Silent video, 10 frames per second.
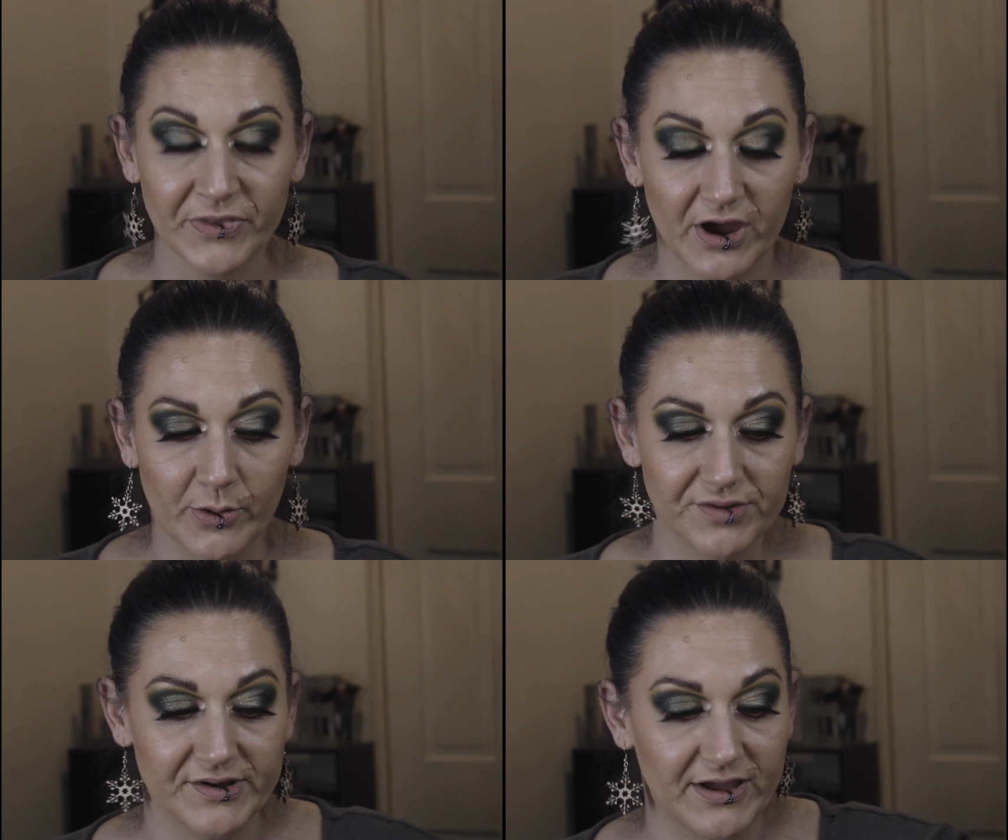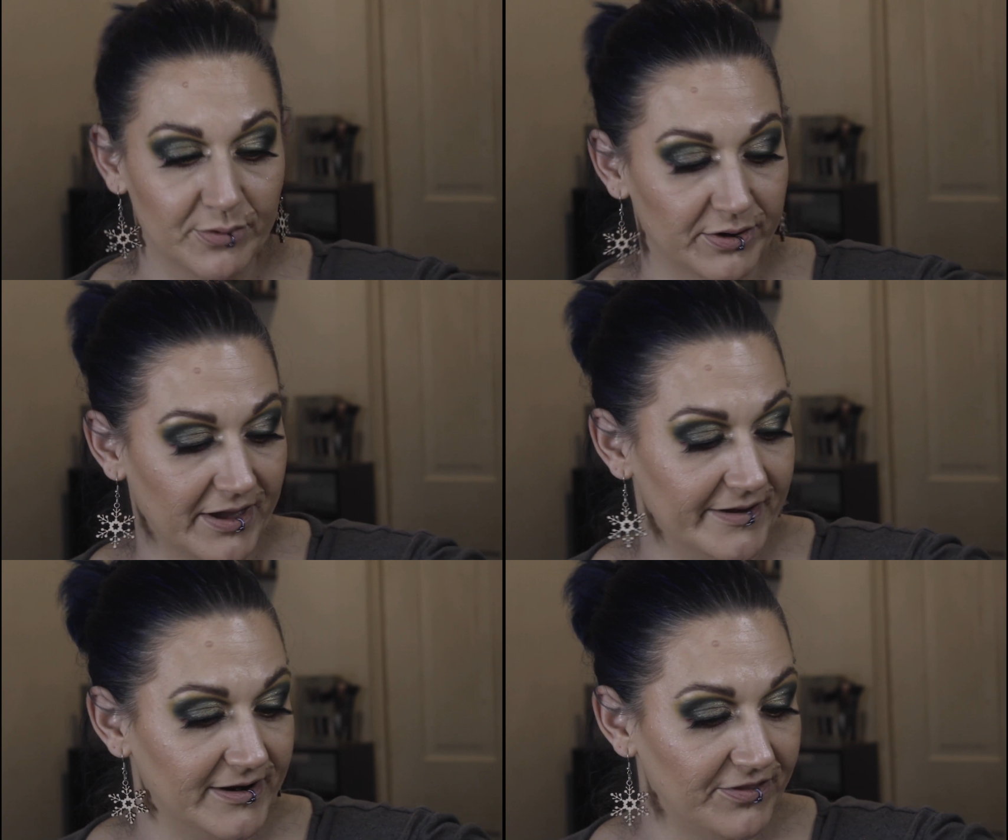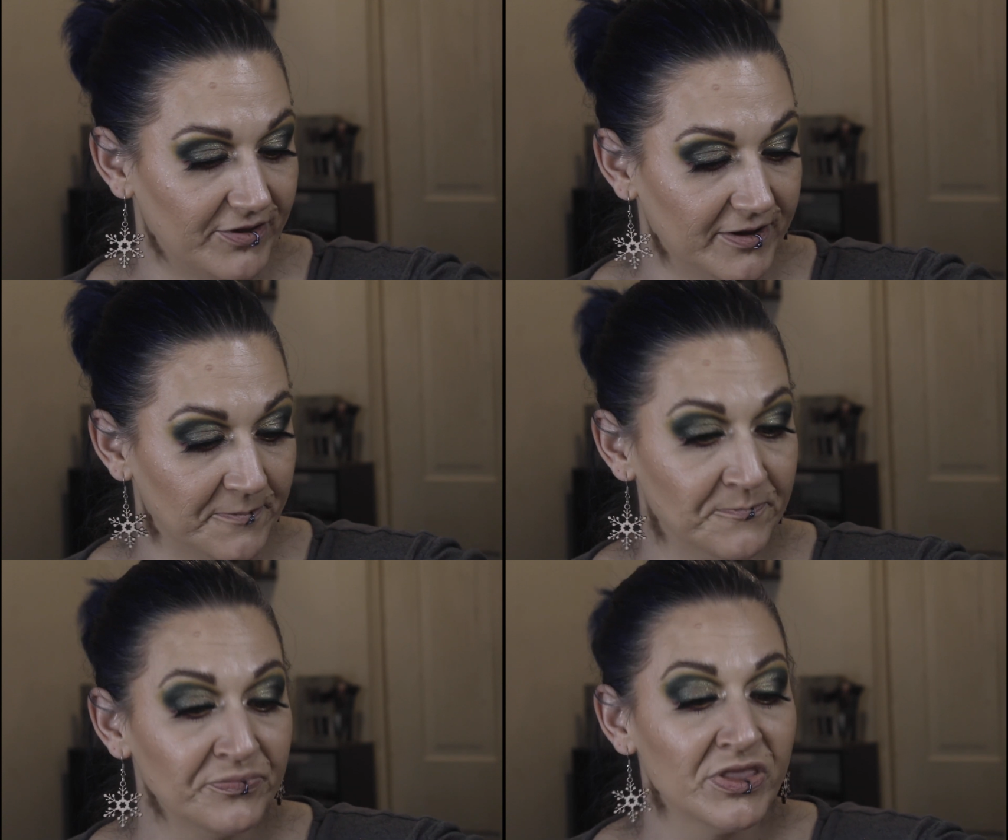I wasn't able to get
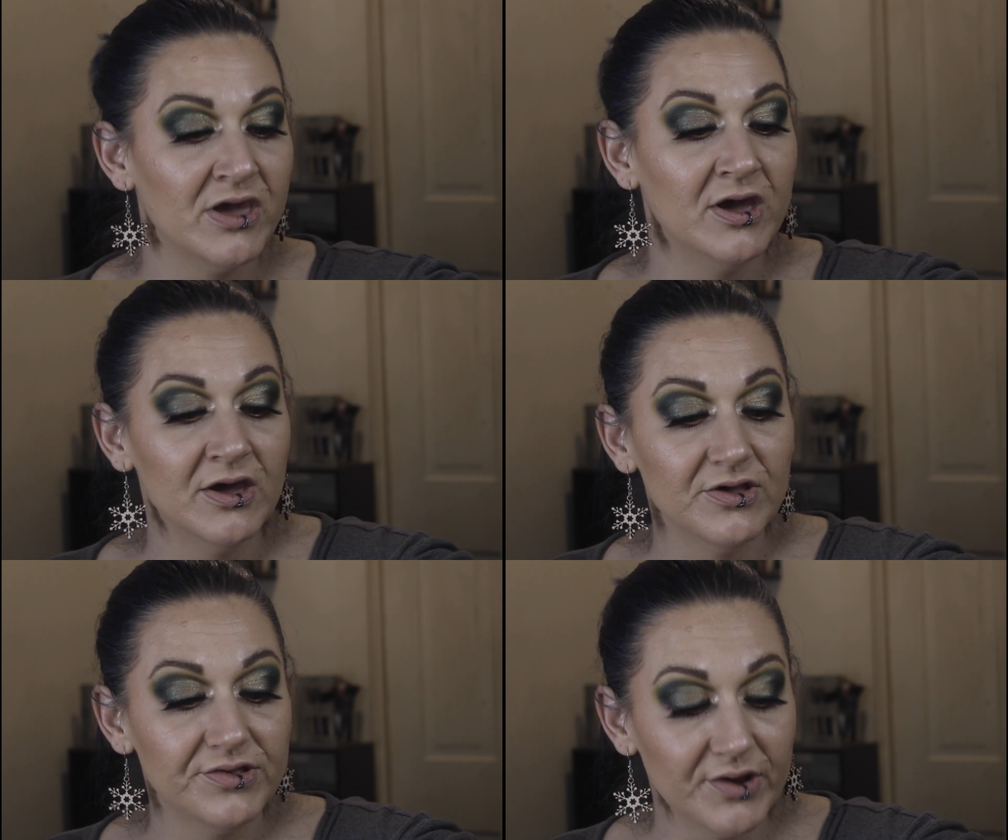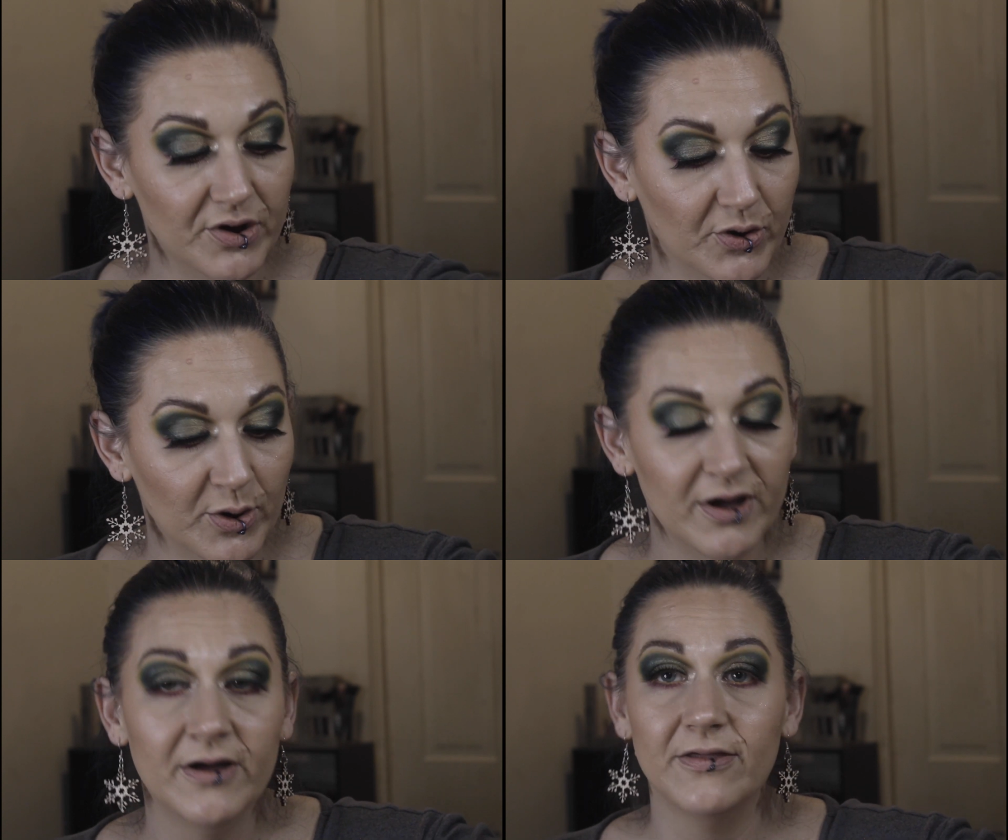anything. So